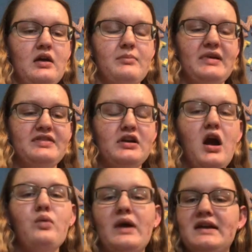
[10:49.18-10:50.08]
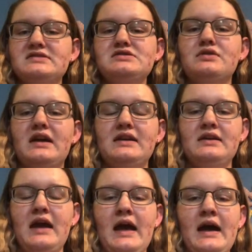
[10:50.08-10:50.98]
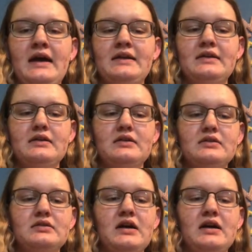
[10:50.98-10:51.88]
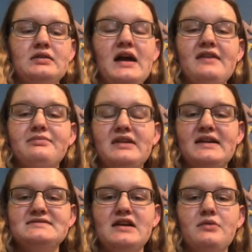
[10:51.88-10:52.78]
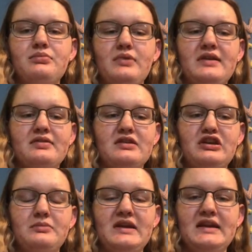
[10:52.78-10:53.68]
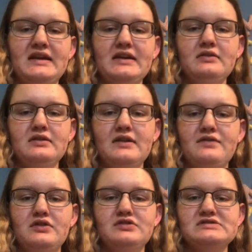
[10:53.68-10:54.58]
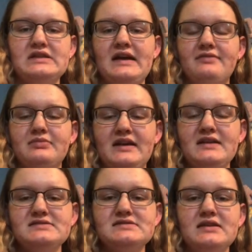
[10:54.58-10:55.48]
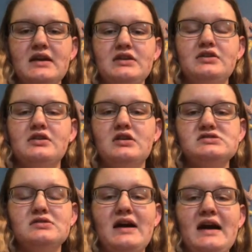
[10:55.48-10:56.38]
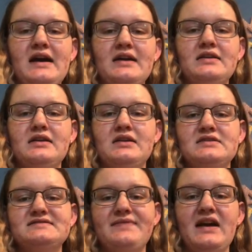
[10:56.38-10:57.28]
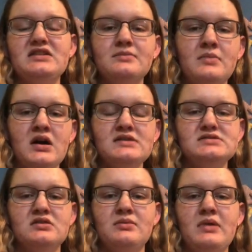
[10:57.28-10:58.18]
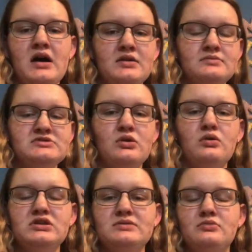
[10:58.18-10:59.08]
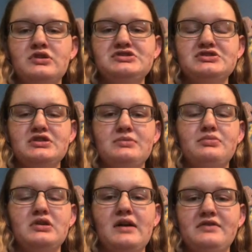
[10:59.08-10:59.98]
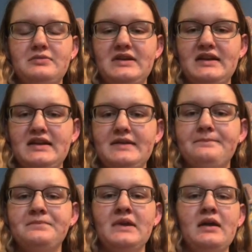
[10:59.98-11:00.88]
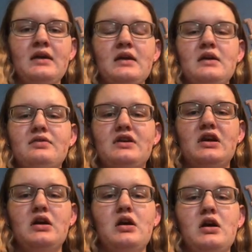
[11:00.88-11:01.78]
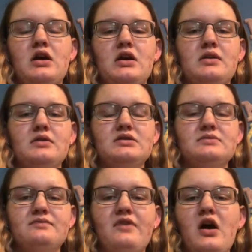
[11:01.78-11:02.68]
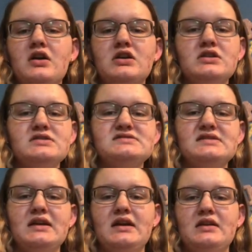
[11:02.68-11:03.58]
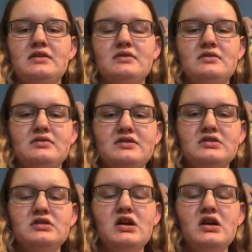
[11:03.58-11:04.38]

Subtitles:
But there are ways you can add live plants help with the humidity if you use live plants. You can also add in sphagnum moss on the bottom to hold in moisture and put off humidity. There are foggers, and there